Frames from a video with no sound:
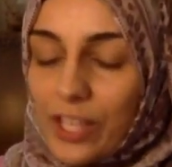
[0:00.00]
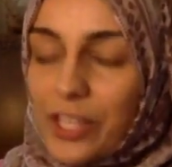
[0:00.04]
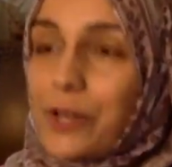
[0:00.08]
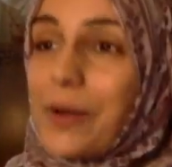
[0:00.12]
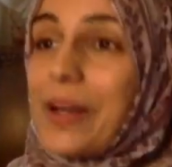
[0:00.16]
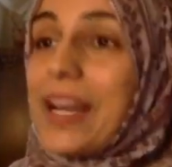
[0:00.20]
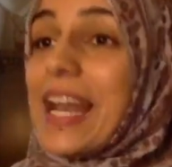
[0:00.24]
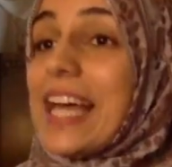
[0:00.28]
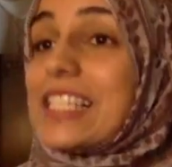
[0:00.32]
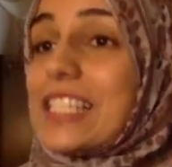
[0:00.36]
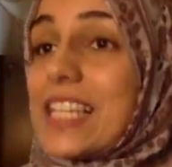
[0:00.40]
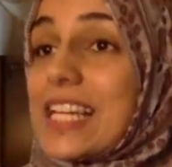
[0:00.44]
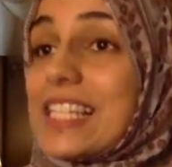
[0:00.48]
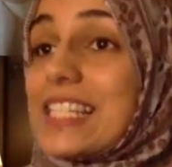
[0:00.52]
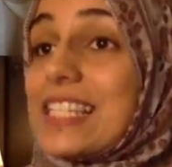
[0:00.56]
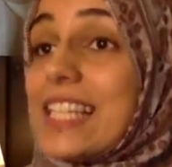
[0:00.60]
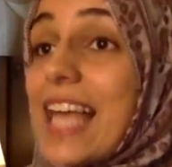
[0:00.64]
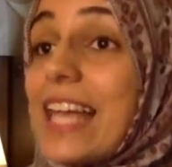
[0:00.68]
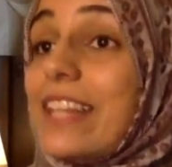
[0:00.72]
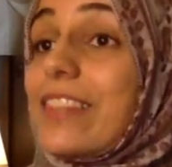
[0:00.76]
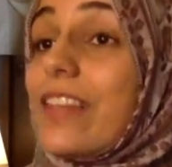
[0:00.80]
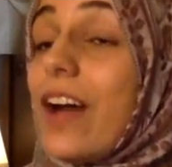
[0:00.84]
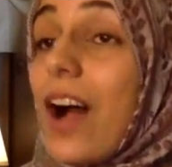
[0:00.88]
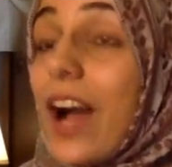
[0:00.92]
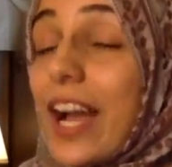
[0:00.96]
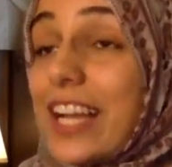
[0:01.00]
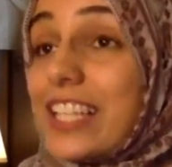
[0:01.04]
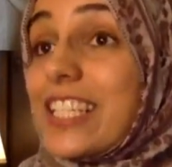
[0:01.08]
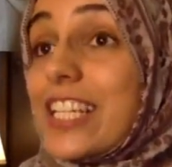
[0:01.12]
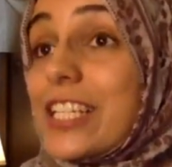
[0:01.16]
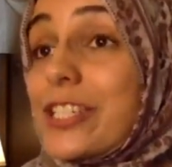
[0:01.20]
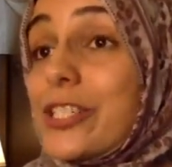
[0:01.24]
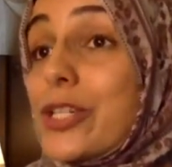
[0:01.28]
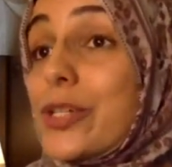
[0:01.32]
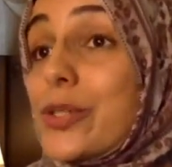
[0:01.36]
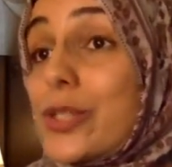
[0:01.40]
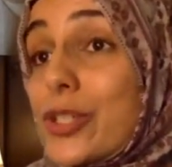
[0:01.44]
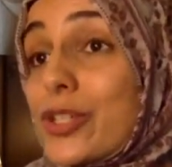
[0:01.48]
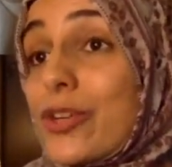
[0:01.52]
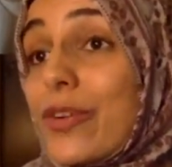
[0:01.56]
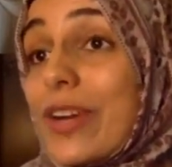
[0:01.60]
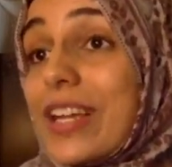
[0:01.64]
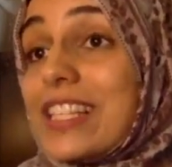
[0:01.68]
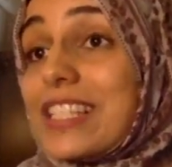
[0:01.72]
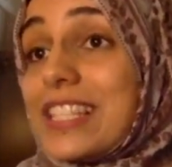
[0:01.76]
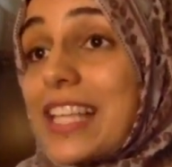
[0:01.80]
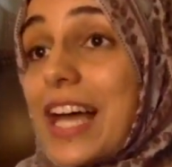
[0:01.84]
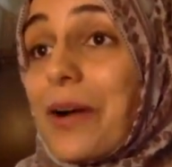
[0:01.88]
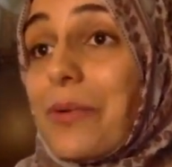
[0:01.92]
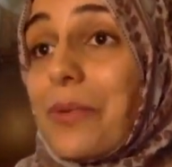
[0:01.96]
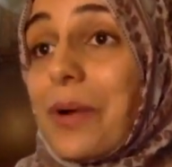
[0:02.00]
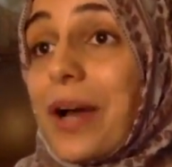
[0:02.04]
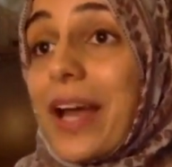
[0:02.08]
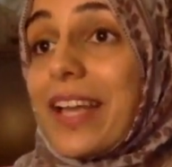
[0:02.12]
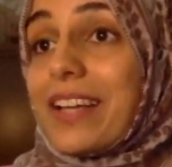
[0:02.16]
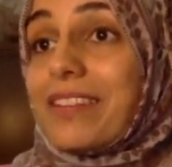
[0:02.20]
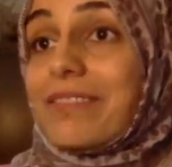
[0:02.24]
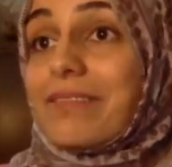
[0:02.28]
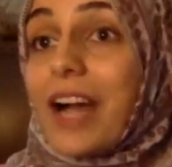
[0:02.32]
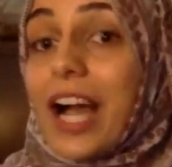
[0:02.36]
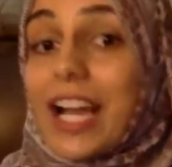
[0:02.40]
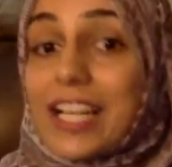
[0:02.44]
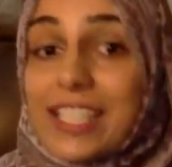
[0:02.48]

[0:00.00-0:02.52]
And as I said, that I did use screens that way.